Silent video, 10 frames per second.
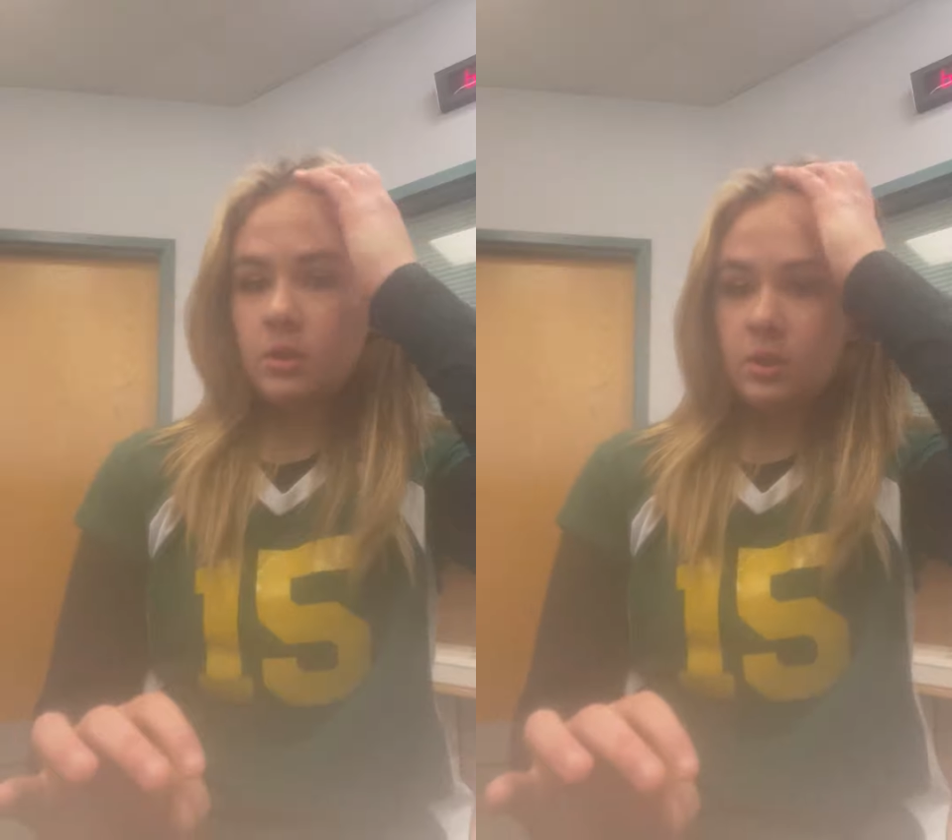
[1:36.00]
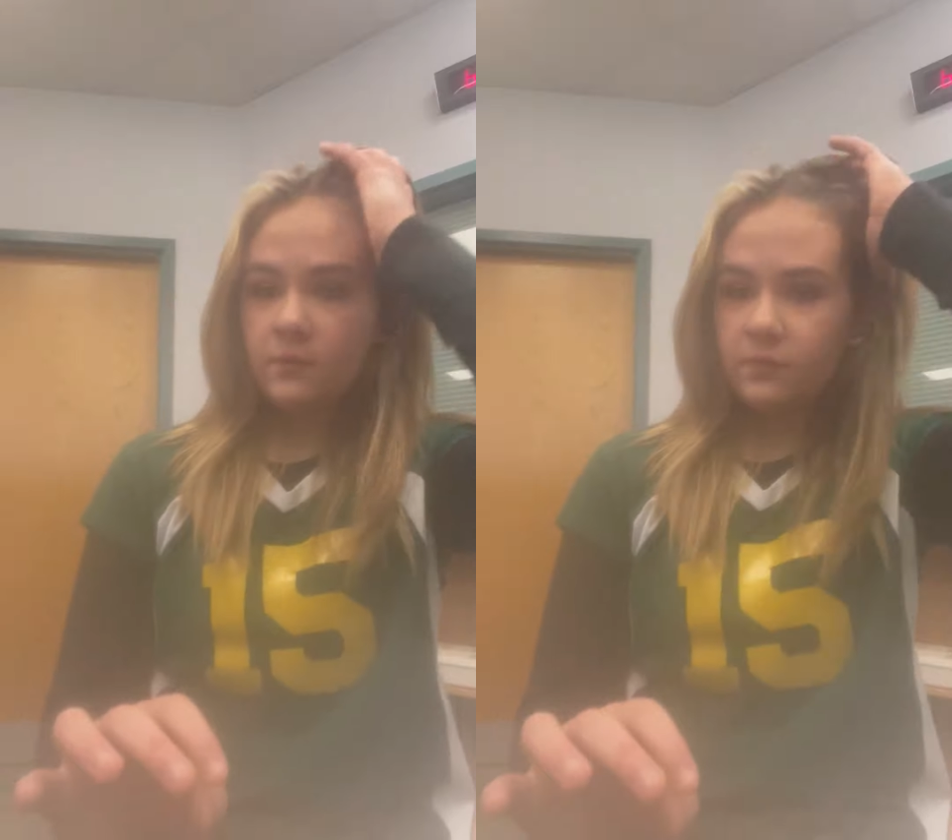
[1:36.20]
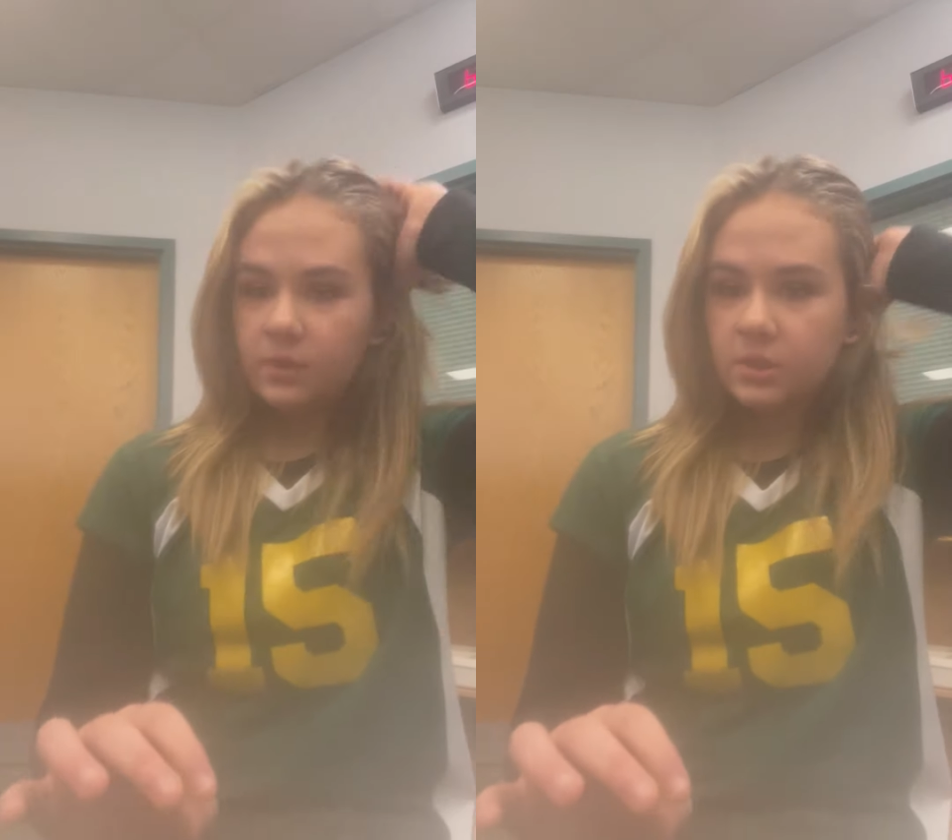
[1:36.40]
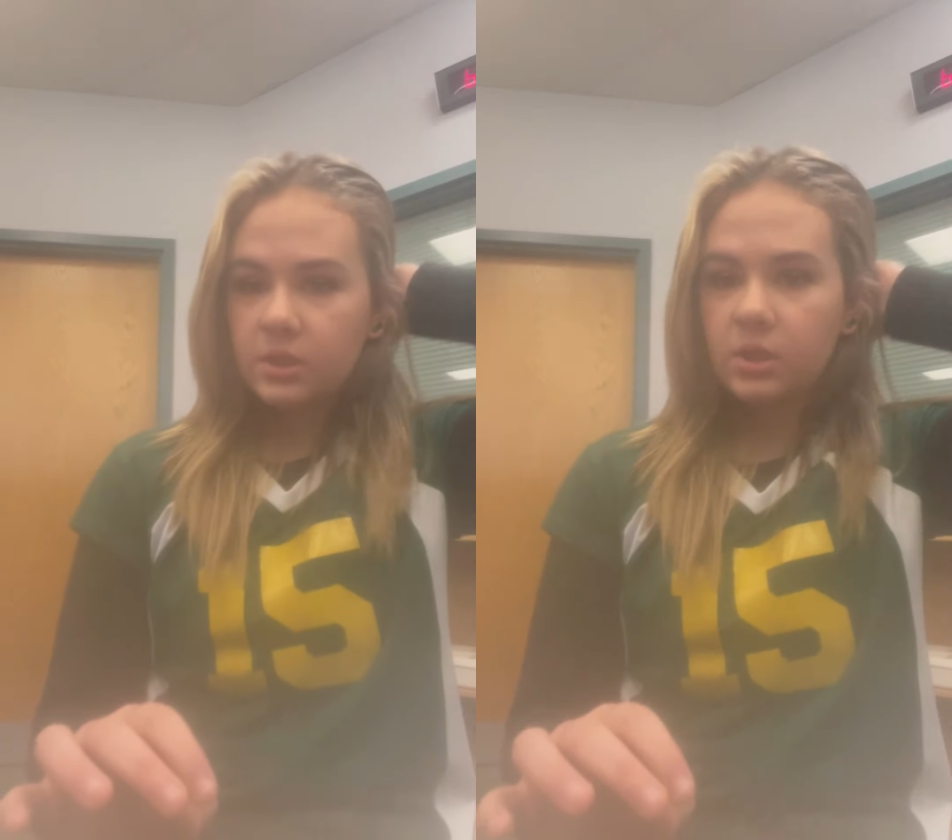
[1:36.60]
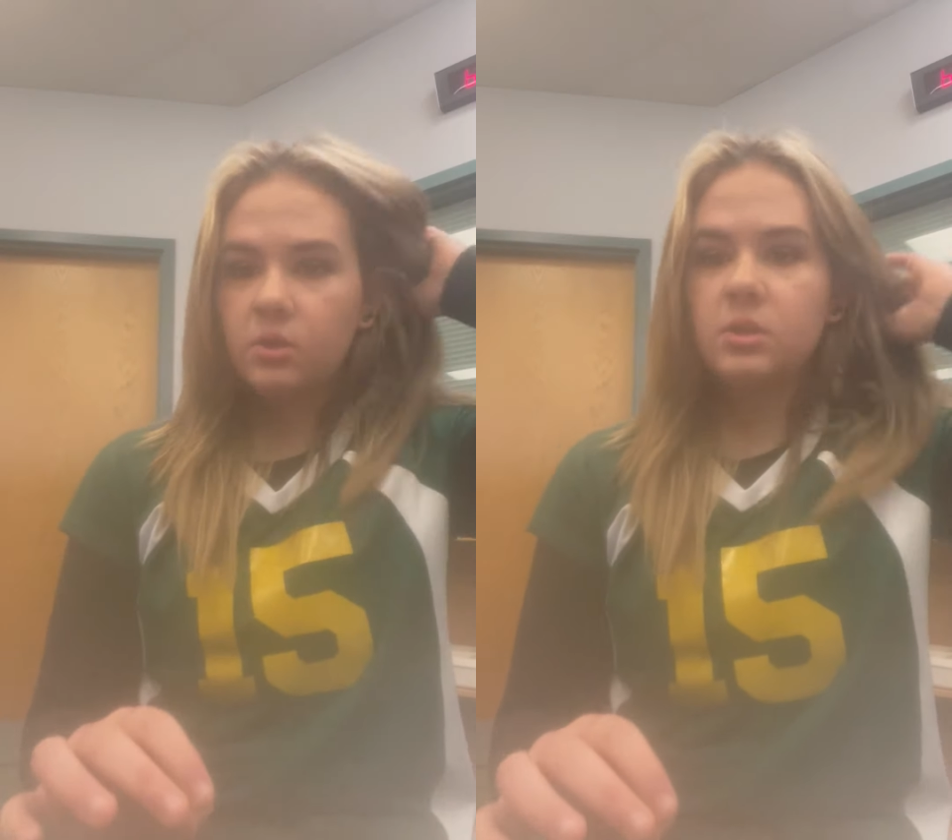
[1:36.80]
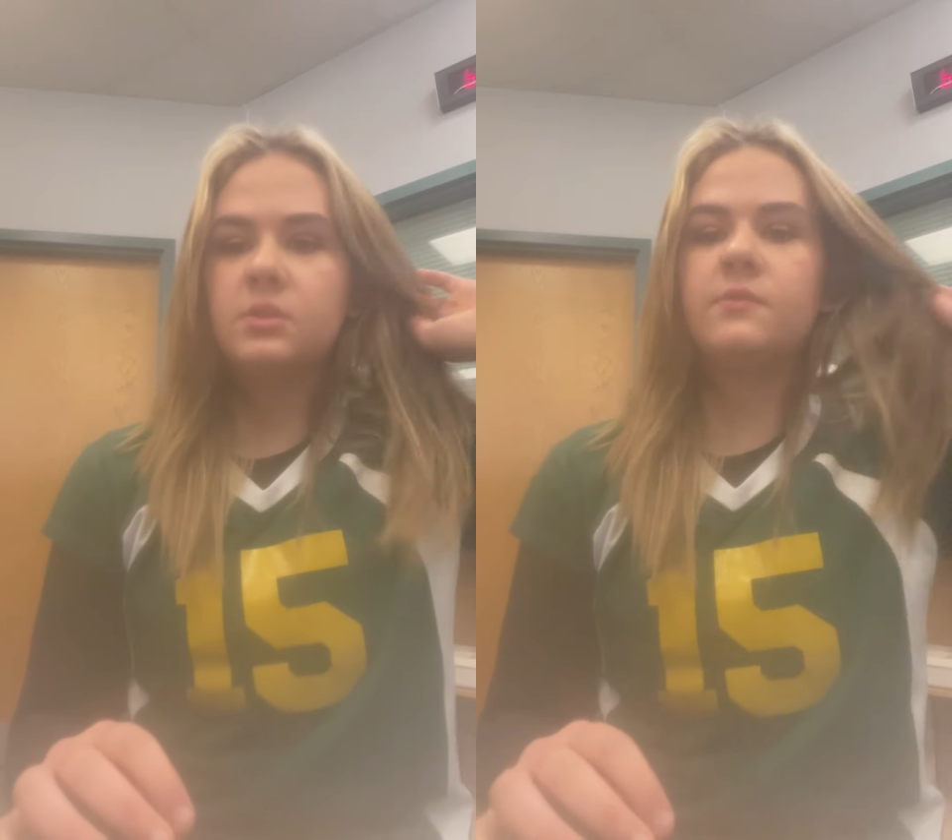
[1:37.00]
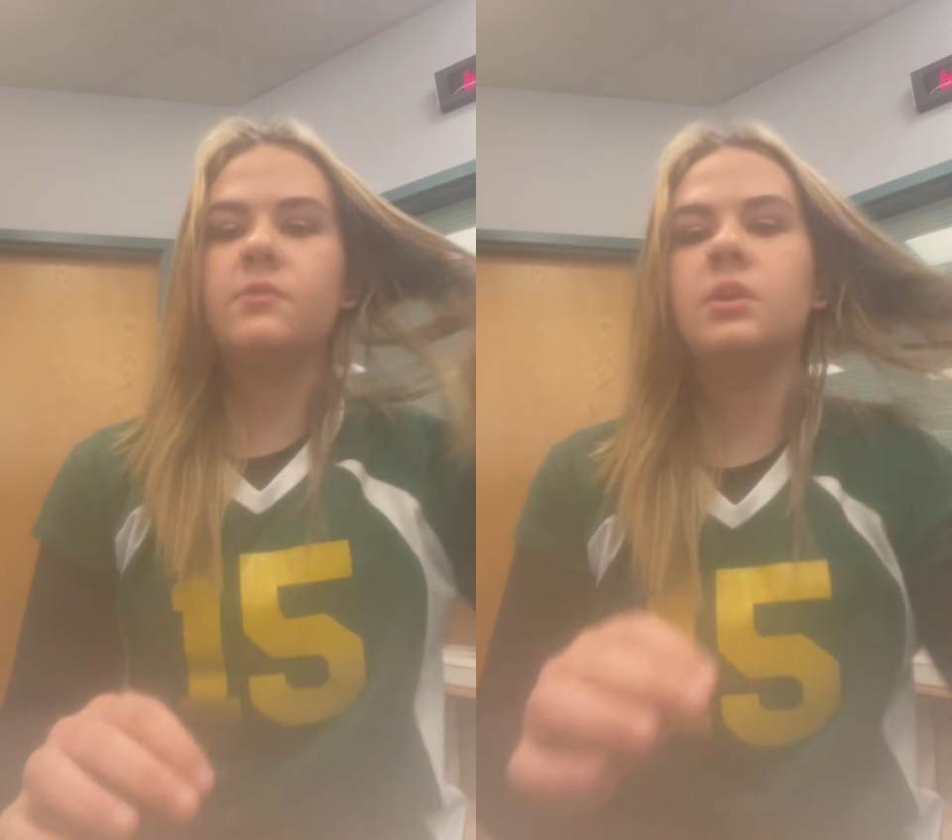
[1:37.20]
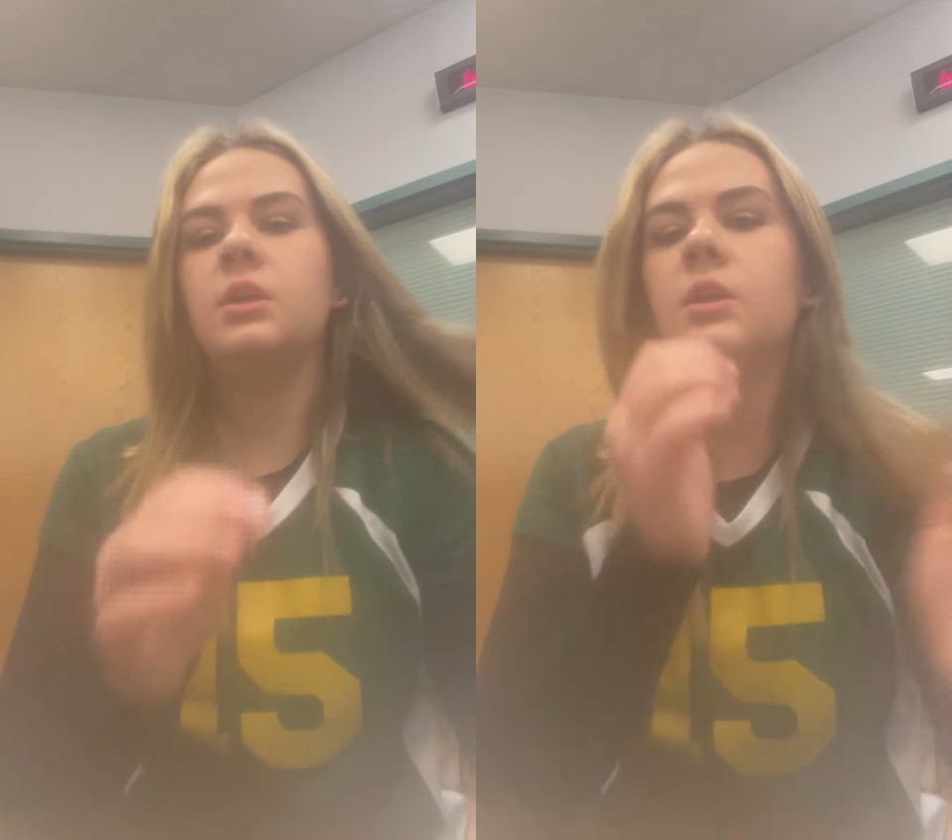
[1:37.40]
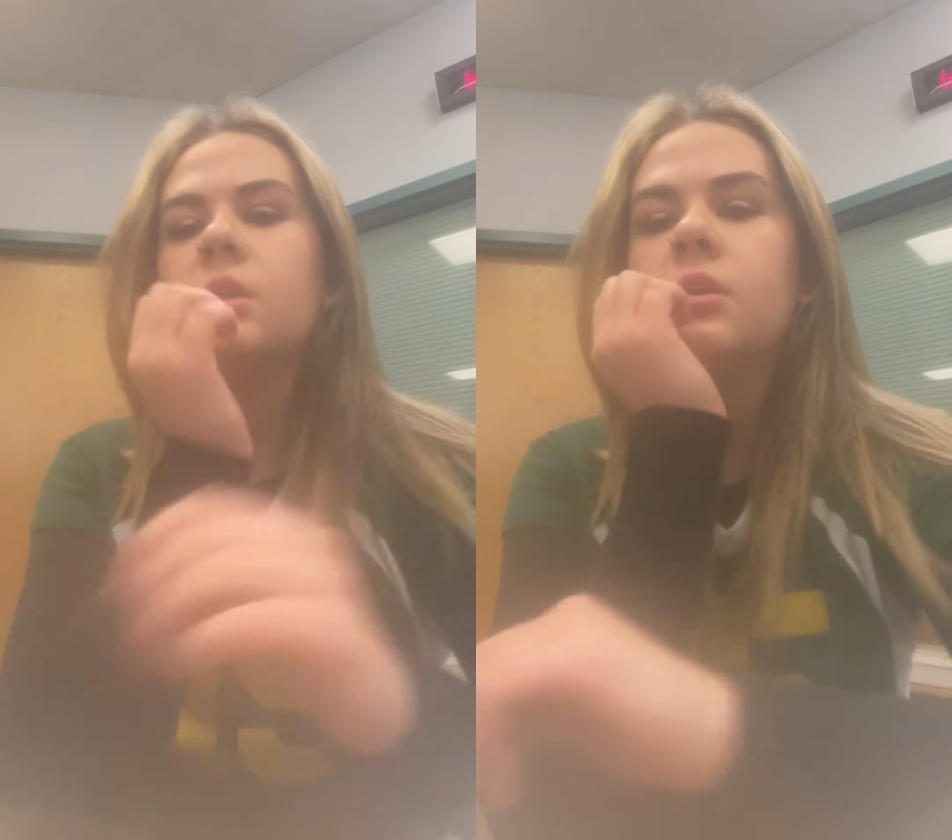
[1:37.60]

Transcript: if the container is free